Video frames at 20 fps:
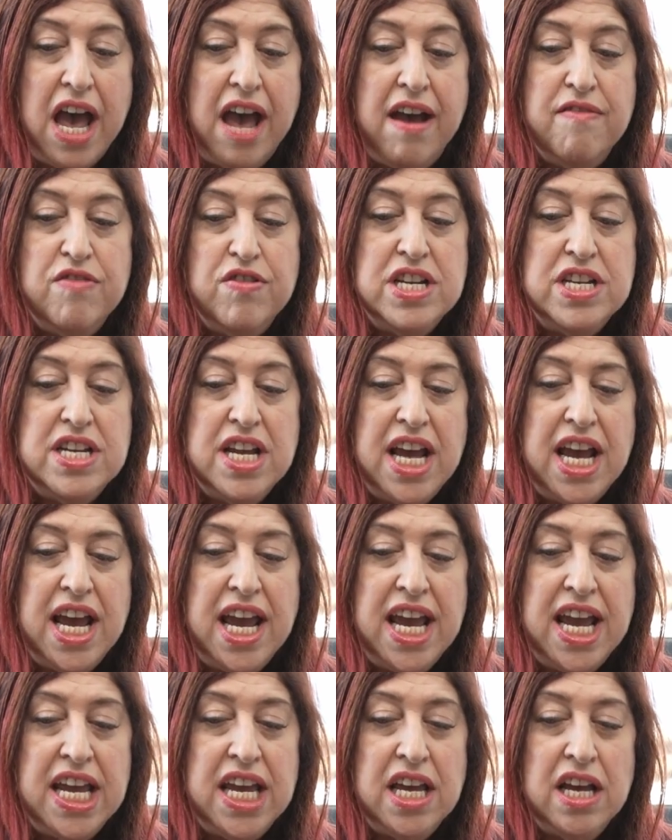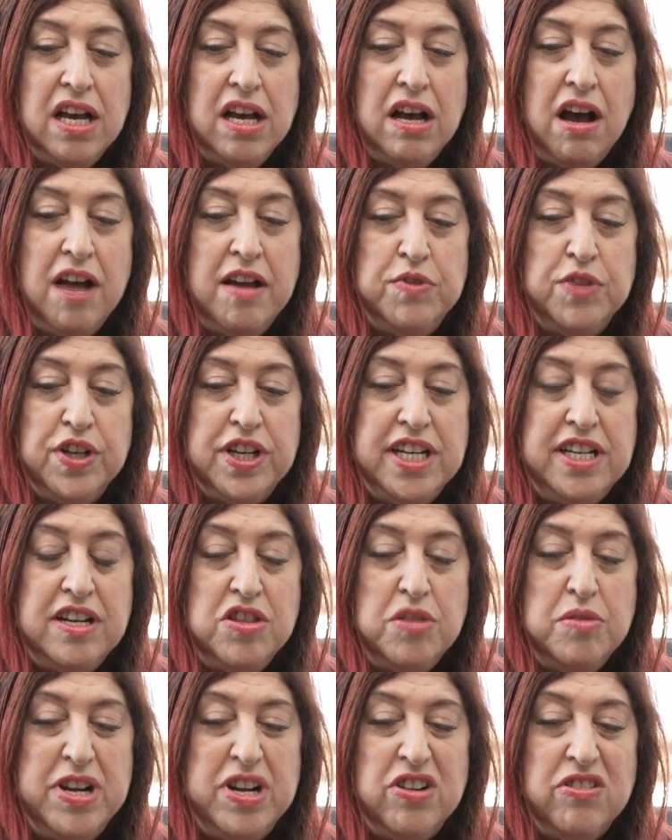every day I'm
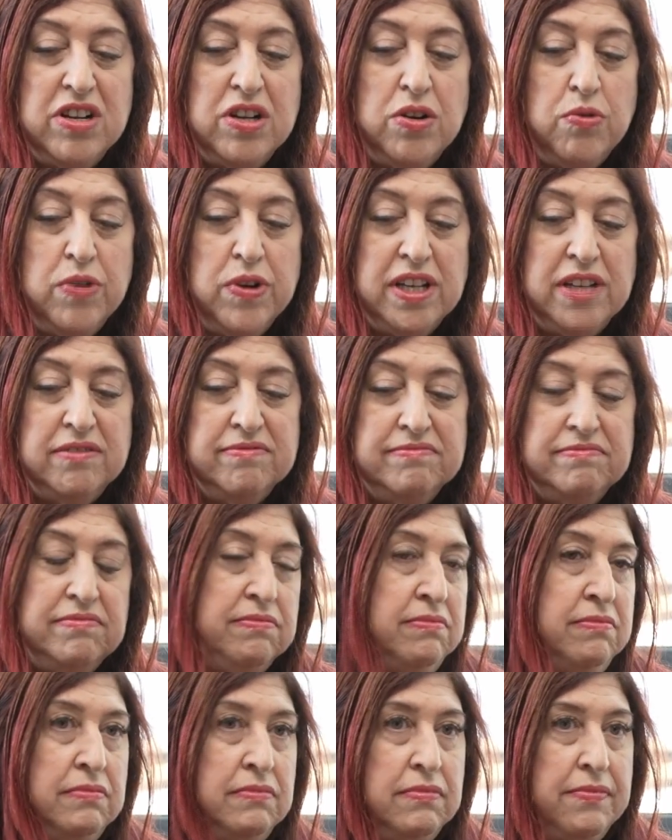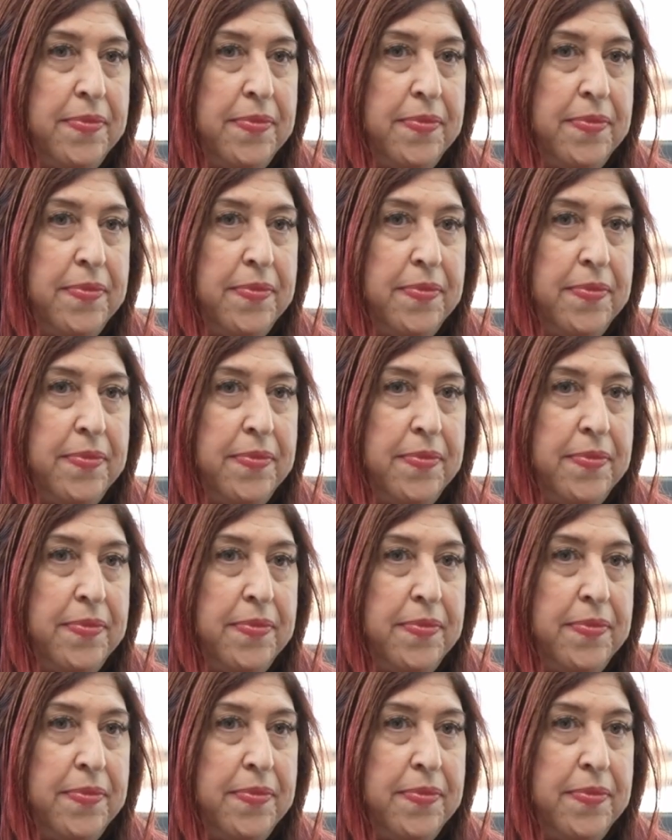looking in the mirror and going,